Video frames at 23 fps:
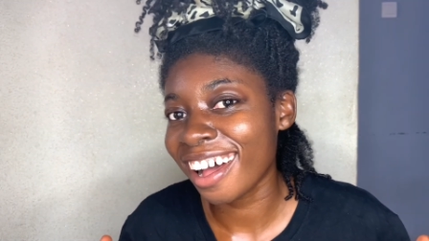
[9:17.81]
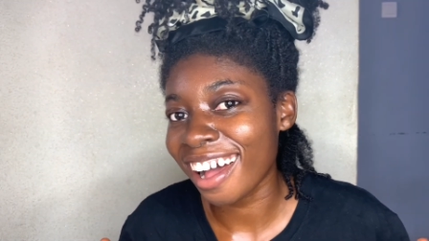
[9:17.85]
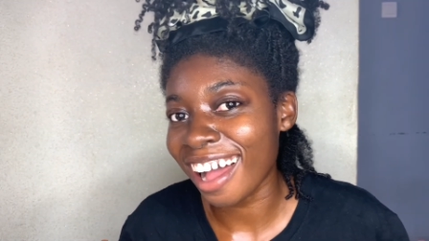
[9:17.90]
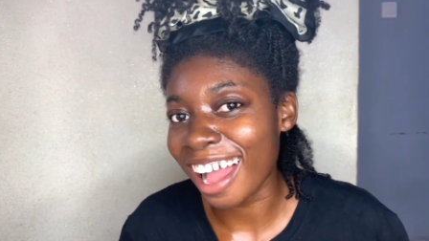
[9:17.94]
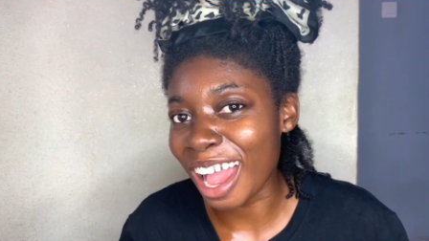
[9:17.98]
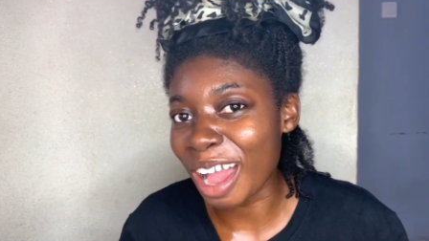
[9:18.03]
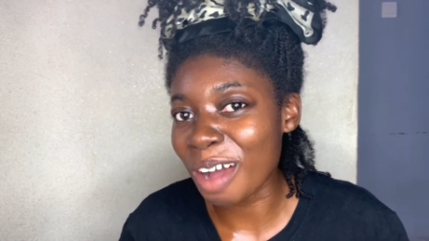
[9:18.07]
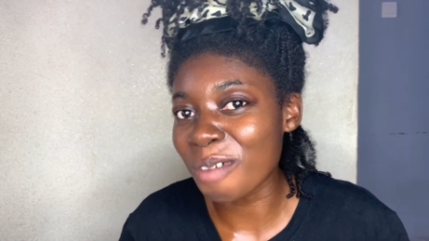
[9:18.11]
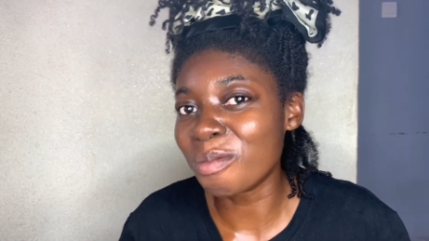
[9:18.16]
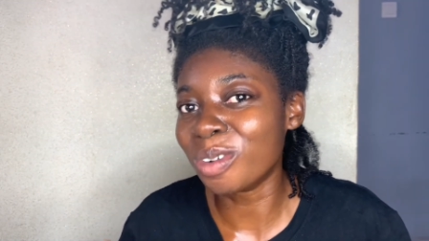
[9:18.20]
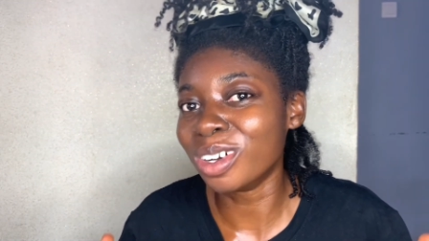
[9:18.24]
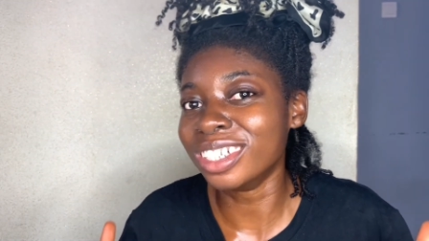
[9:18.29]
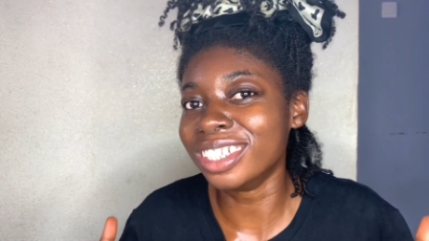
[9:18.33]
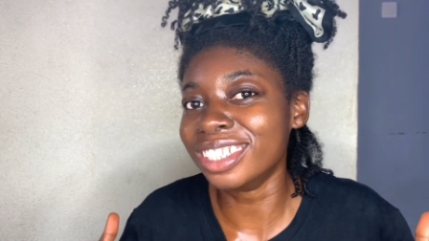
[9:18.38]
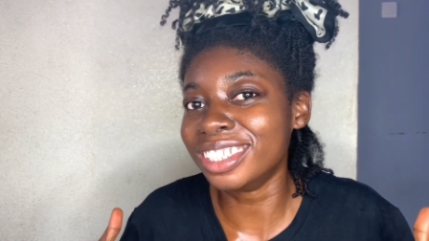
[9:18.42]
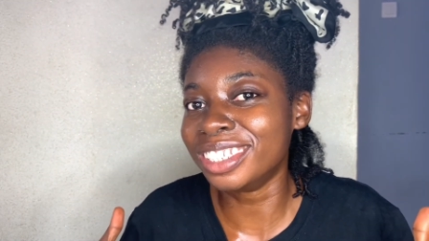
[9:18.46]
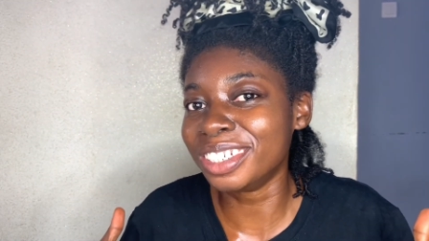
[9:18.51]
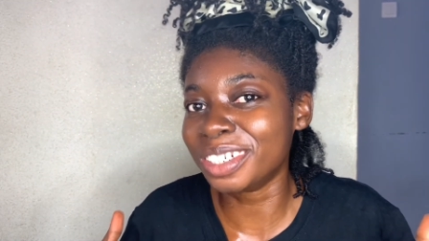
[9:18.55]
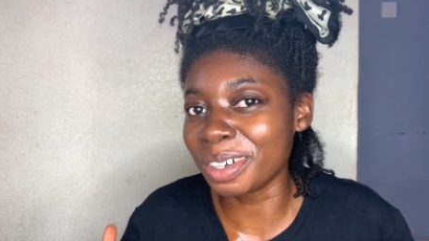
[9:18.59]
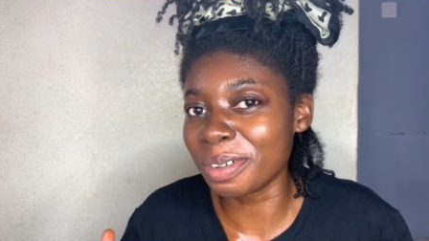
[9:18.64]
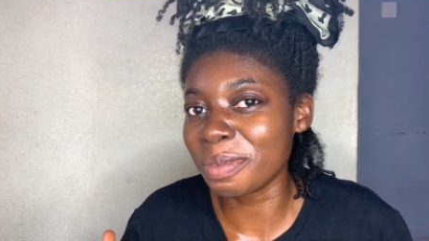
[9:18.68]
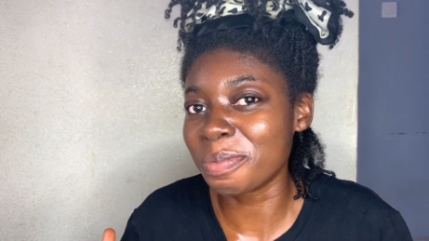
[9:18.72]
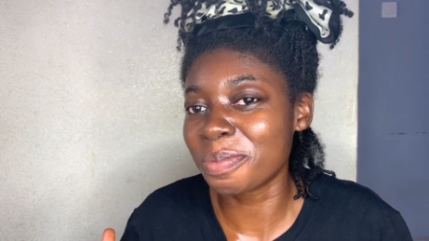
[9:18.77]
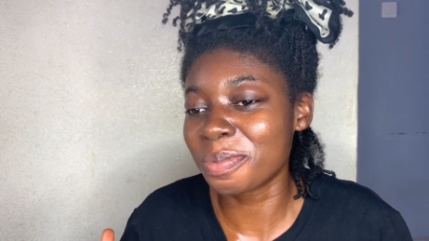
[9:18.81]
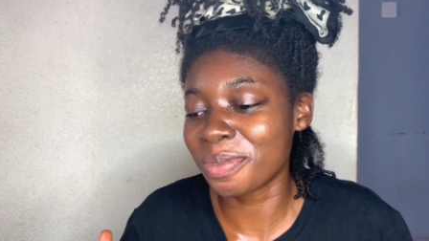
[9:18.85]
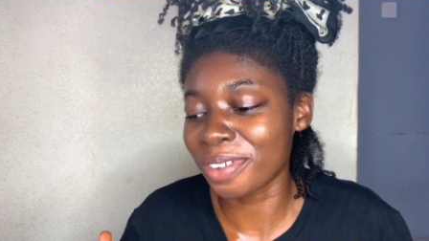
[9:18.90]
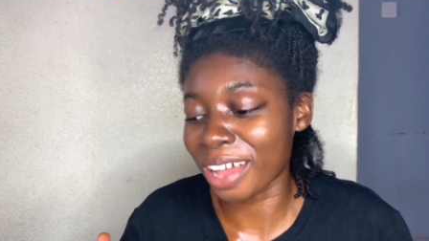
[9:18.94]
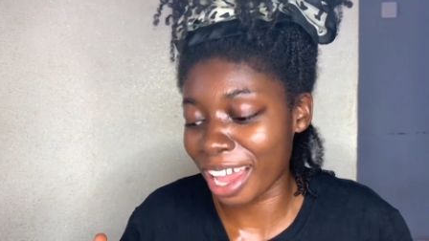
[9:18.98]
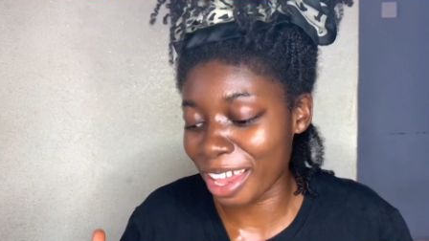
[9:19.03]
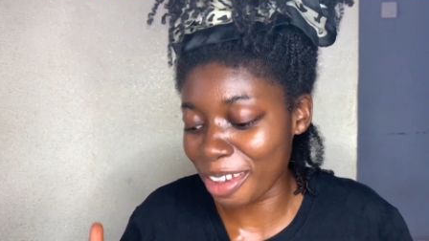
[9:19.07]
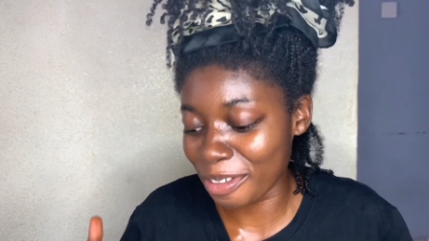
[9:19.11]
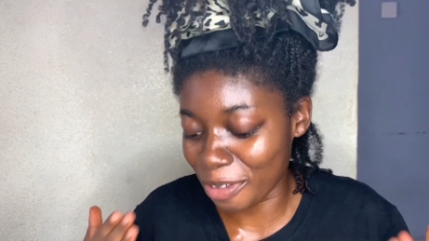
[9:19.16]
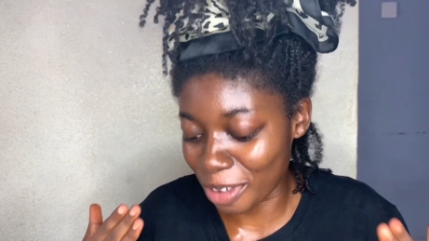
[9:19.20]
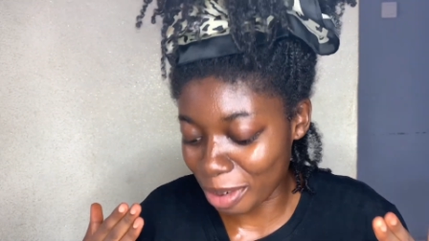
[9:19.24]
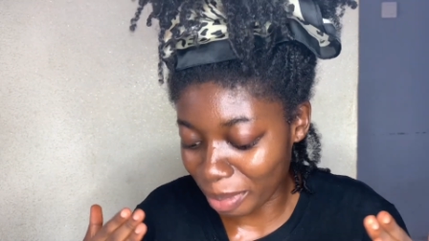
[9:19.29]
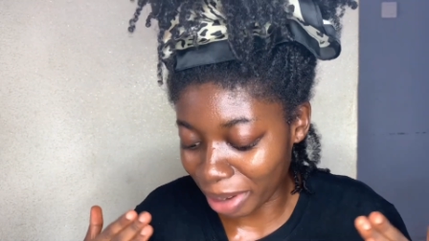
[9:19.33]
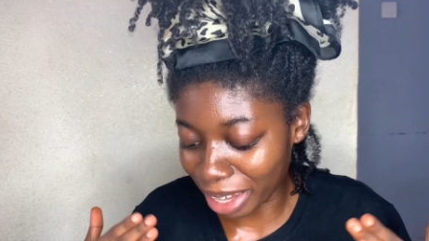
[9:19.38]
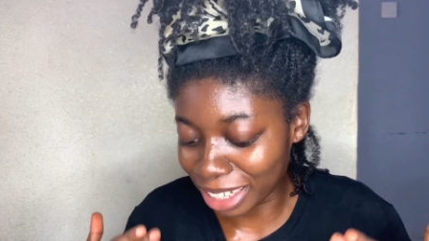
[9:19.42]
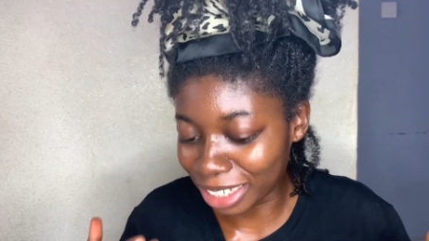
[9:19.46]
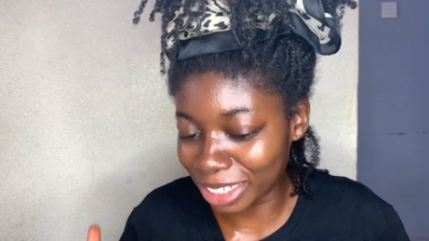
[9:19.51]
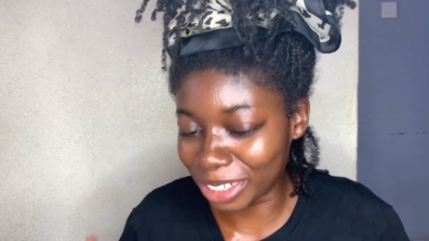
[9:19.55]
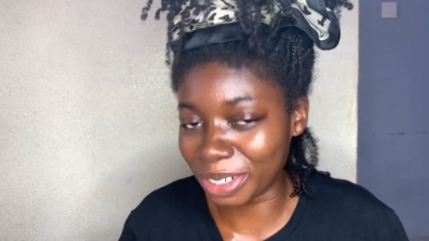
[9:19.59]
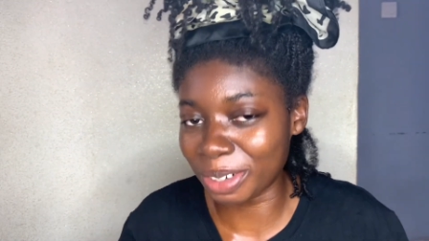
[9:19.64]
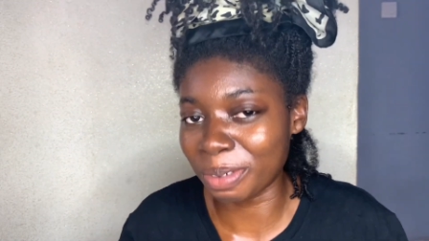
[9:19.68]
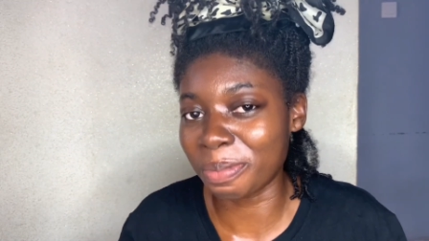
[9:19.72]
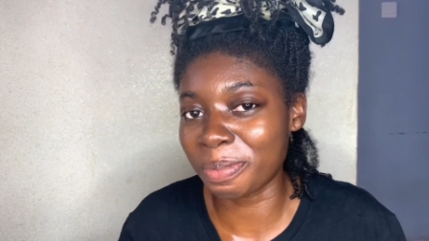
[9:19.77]
I'm on drip. I feel my
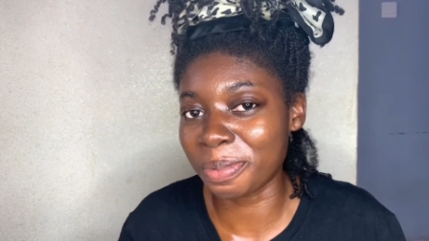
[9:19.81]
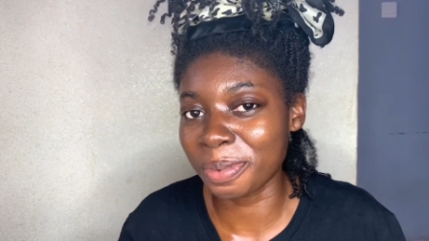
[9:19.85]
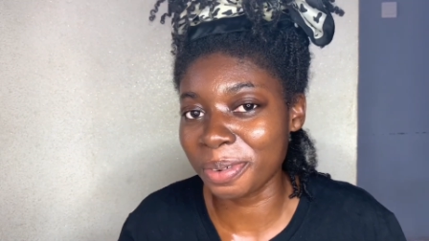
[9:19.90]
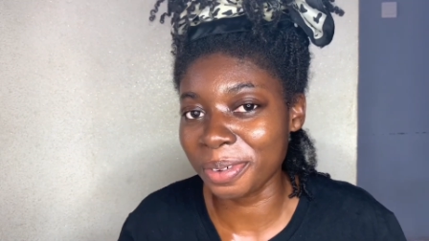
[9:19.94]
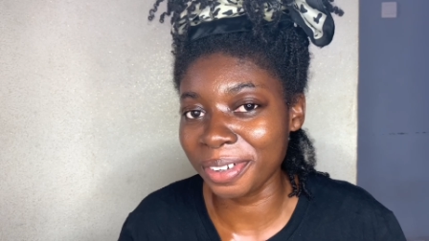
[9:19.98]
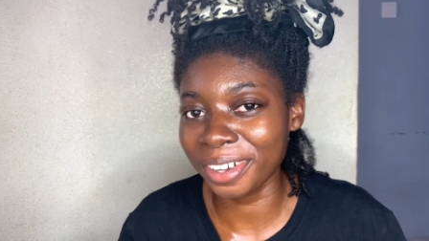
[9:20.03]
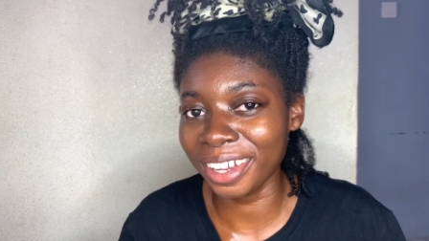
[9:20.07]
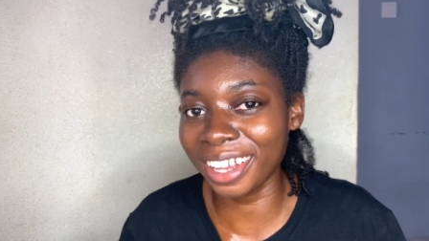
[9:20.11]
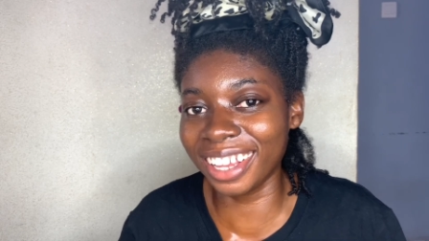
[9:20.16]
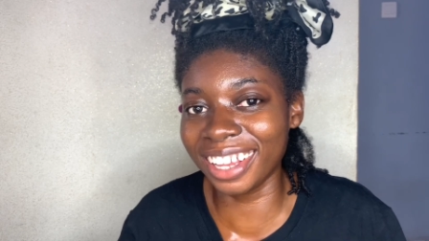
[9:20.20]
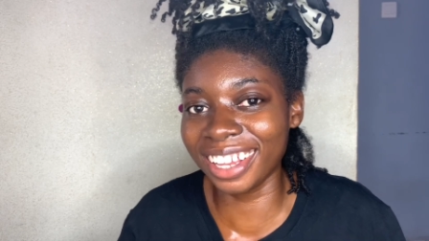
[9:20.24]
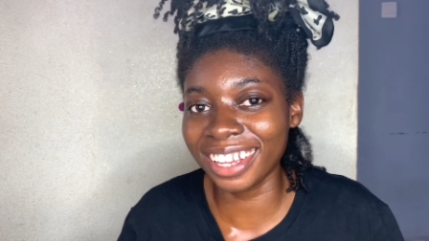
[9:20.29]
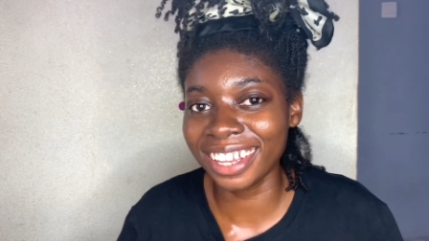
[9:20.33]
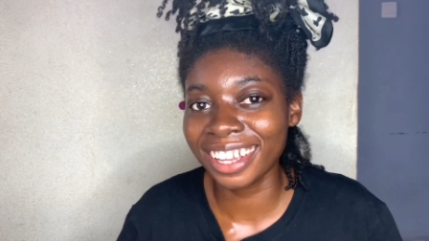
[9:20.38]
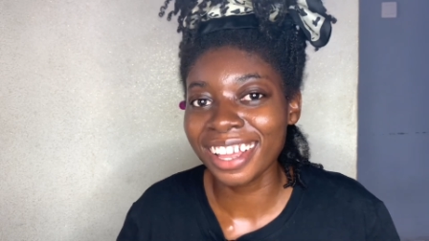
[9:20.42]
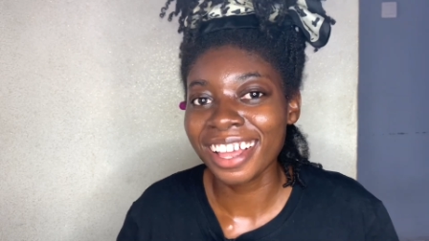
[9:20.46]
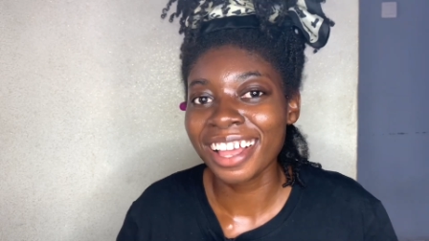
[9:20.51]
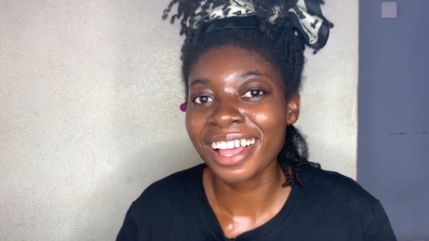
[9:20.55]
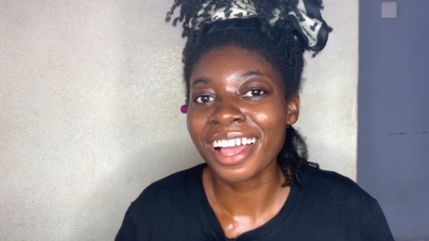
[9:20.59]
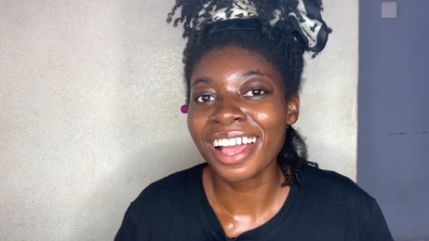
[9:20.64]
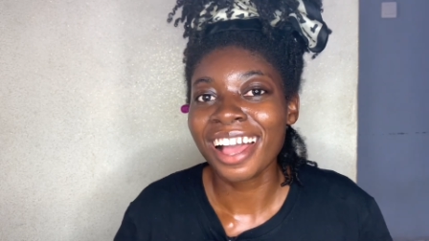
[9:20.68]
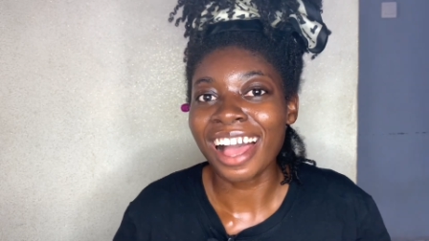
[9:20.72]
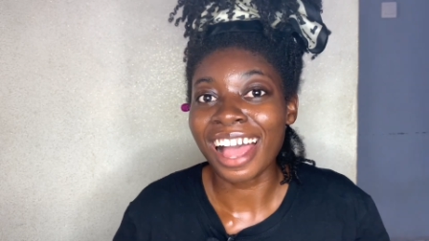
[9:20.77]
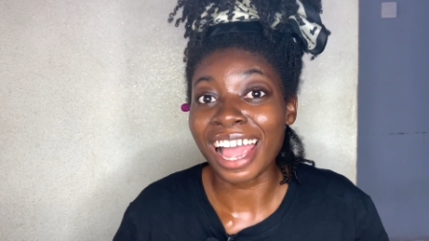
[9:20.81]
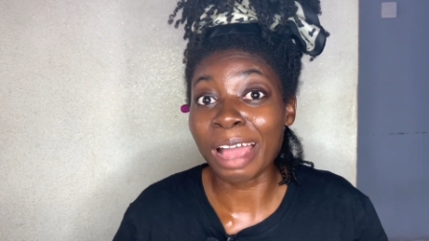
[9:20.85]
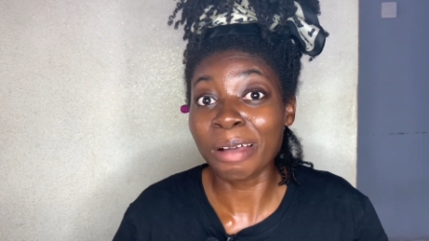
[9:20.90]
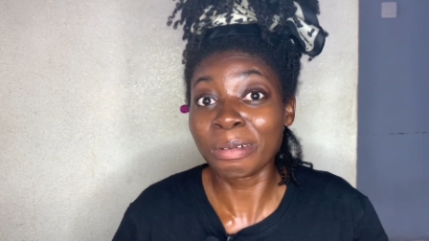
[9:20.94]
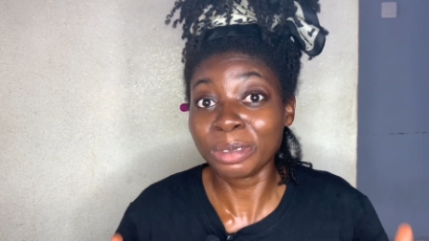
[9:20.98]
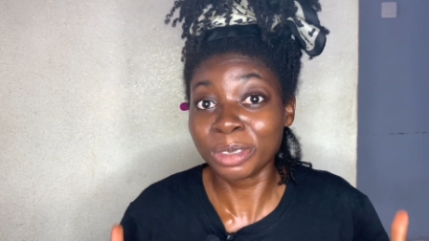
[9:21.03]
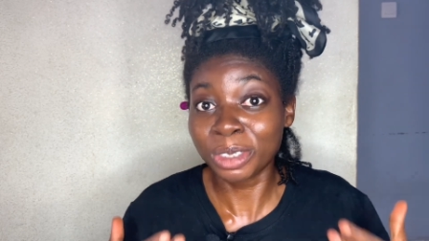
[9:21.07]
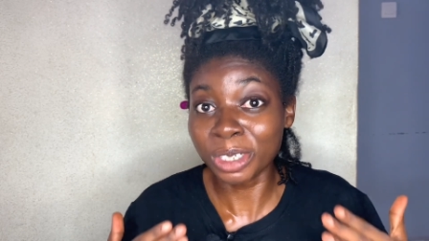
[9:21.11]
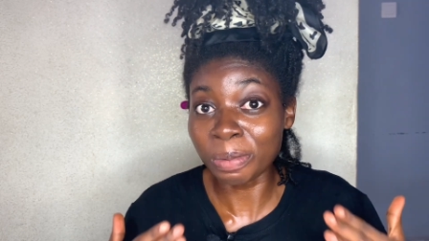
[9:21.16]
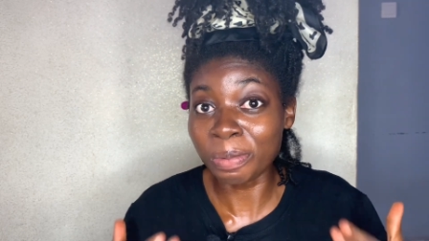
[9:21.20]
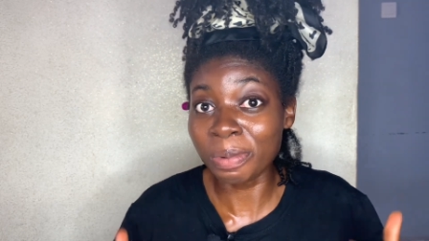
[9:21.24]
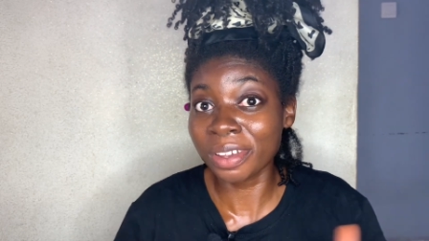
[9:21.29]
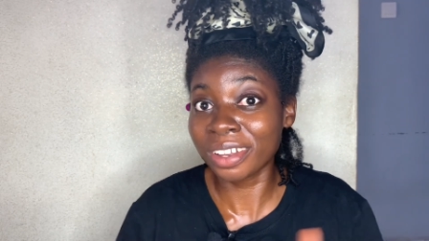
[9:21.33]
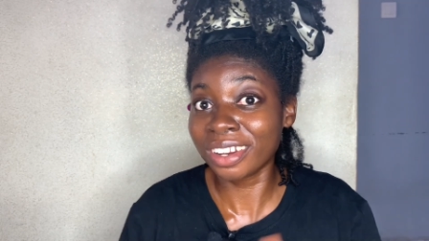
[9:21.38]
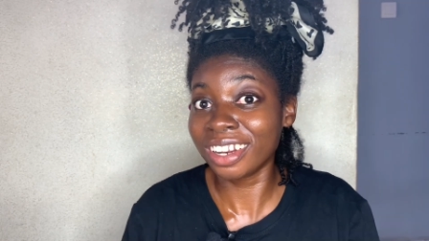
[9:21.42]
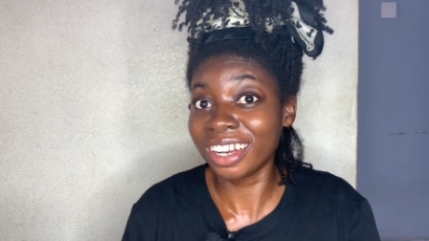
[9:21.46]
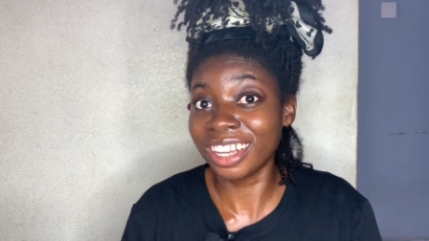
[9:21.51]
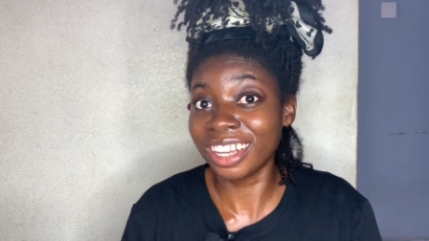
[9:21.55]
drip. I'm dripping